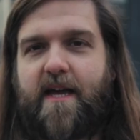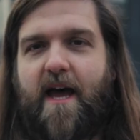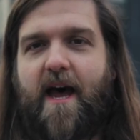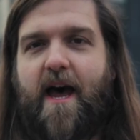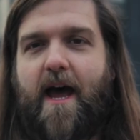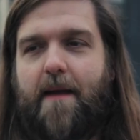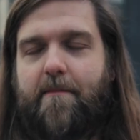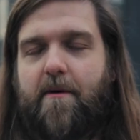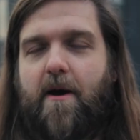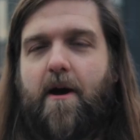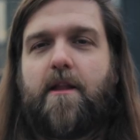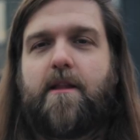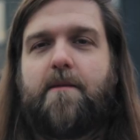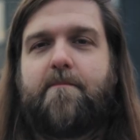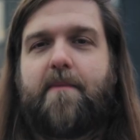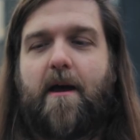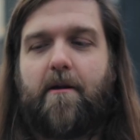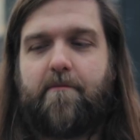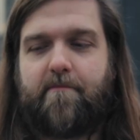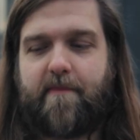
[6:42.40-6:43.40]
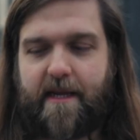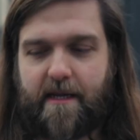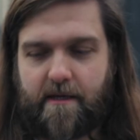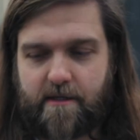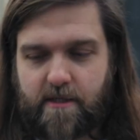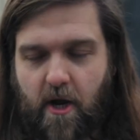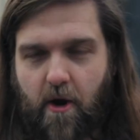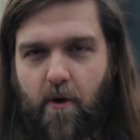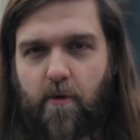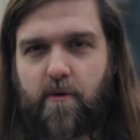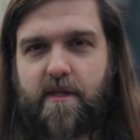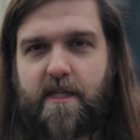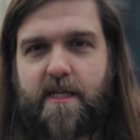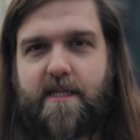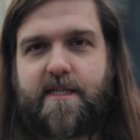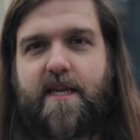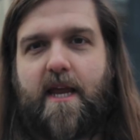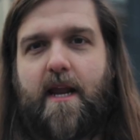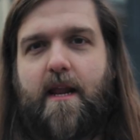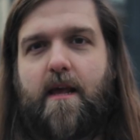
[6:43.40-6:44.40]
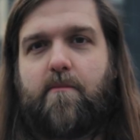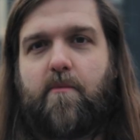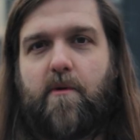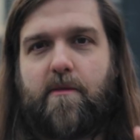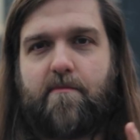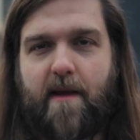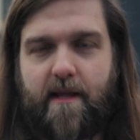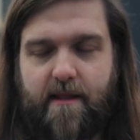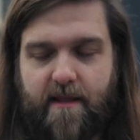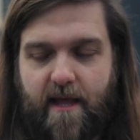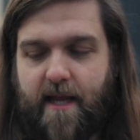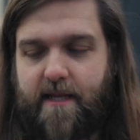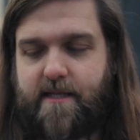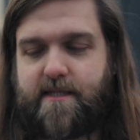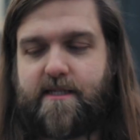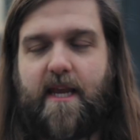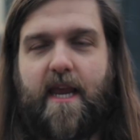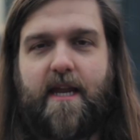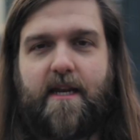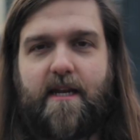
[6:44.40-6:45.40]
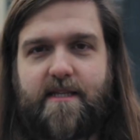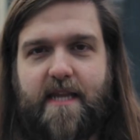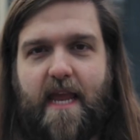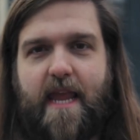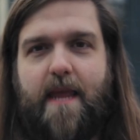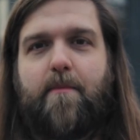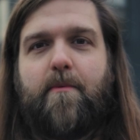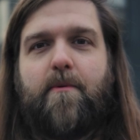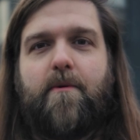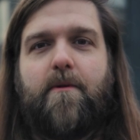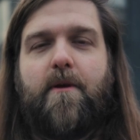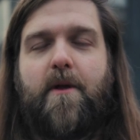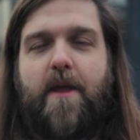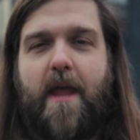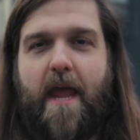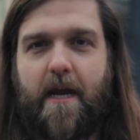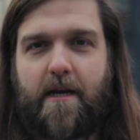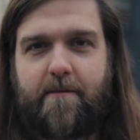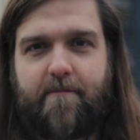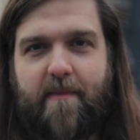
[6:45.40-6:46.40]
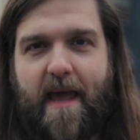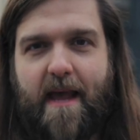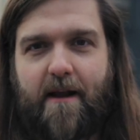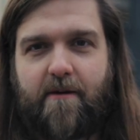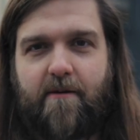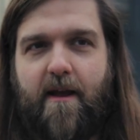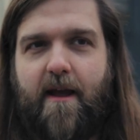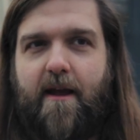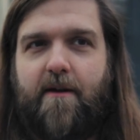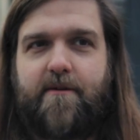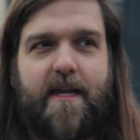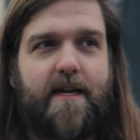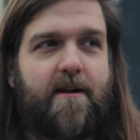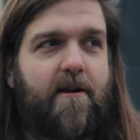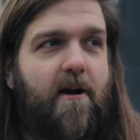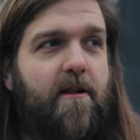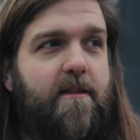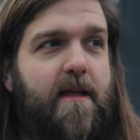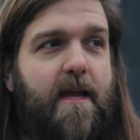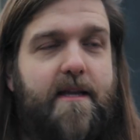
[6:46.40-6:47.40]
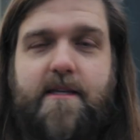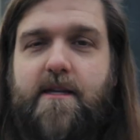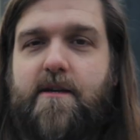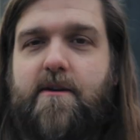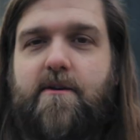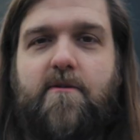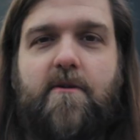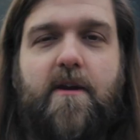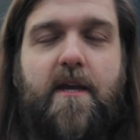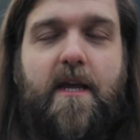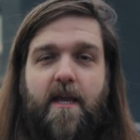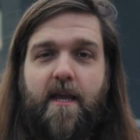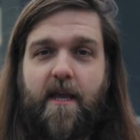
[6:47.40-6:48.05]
time, all about being totally set up with my lights and a table and a background, and all I do